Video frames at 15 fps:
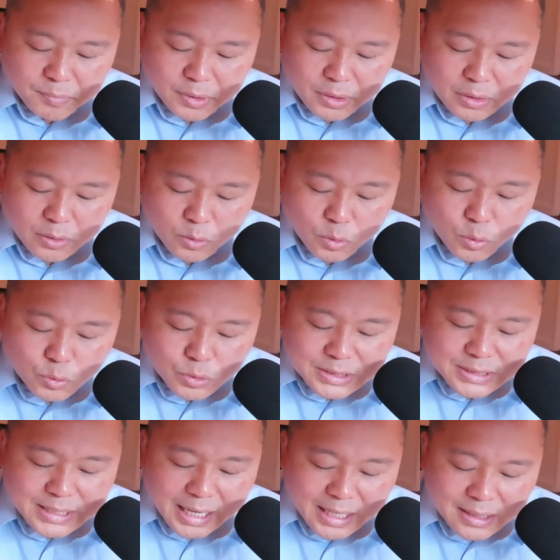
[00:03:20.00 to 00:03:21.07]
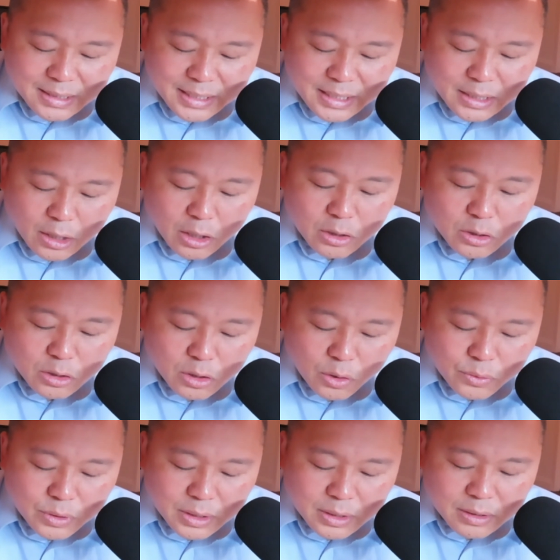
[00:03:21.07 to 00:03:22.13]
who daily
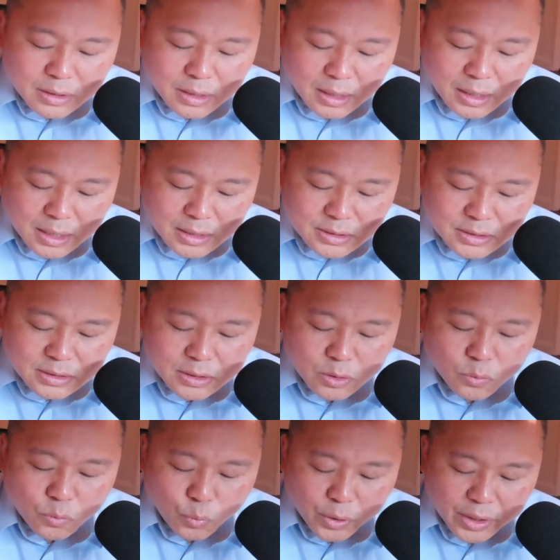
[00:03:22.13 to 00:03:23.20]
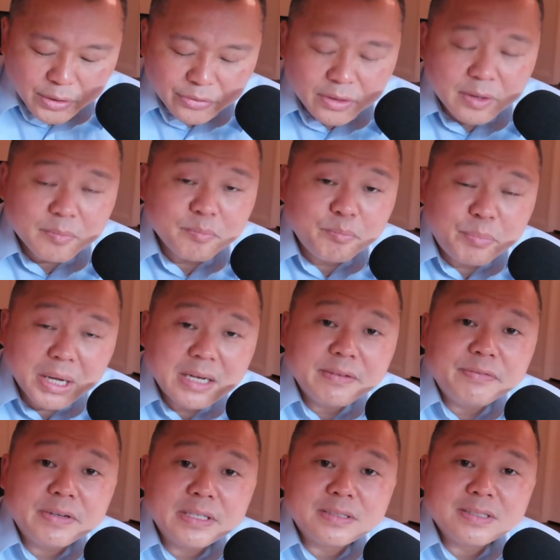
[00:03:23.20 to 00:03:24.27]
loadeth us with
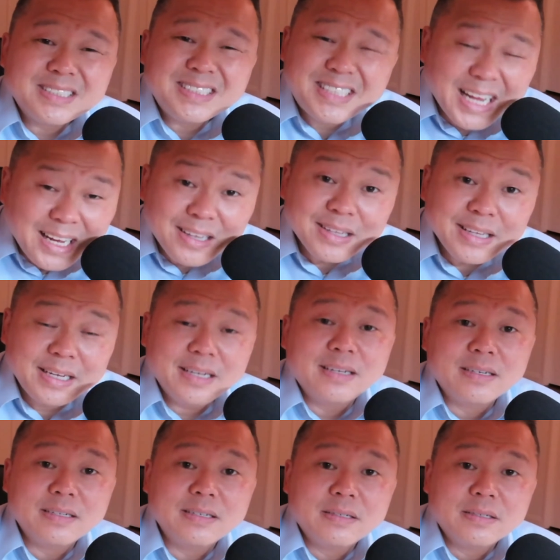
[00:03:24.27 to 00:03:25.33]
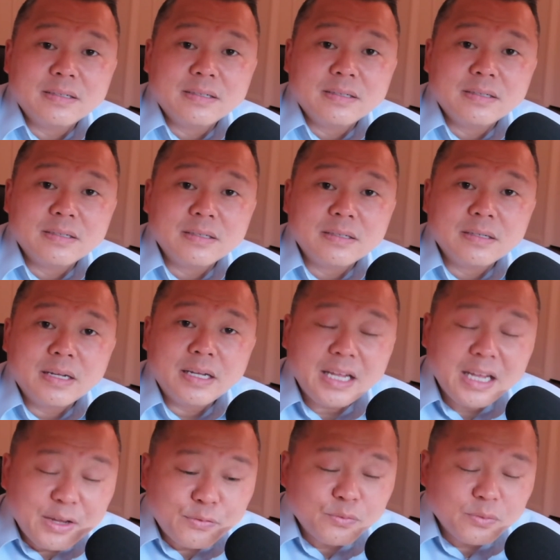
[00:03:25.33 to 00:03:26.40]
benefits. Daily.
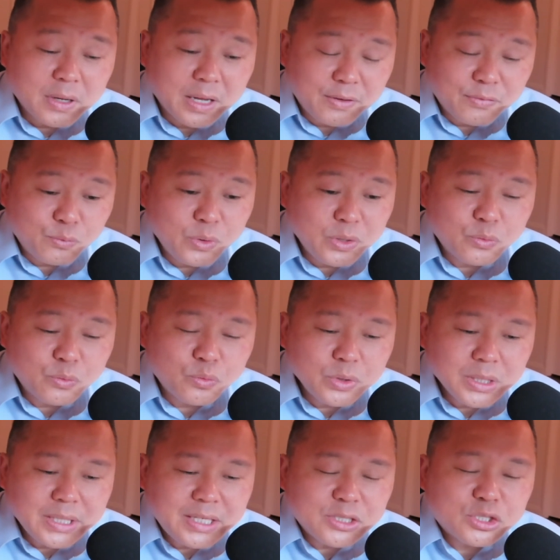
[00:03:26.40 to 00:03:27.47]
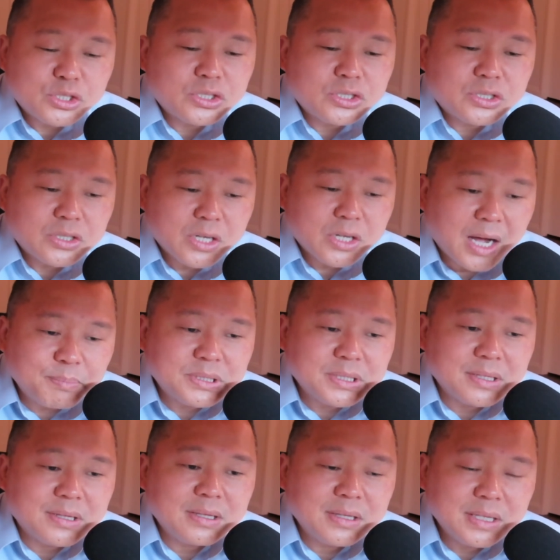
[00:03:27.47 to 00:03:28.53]
If, if we really stop to
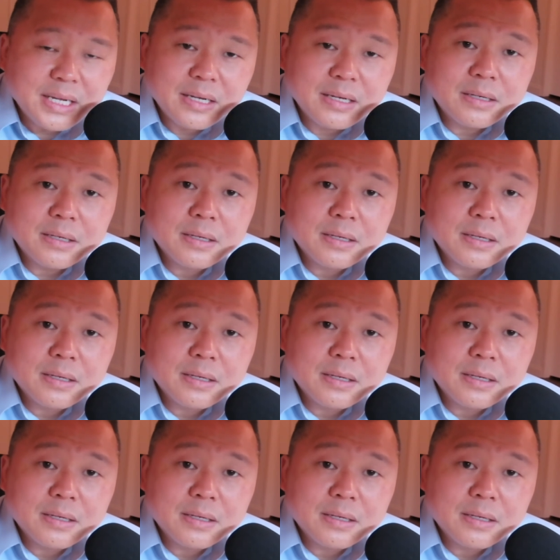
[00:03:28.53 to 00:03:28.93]
think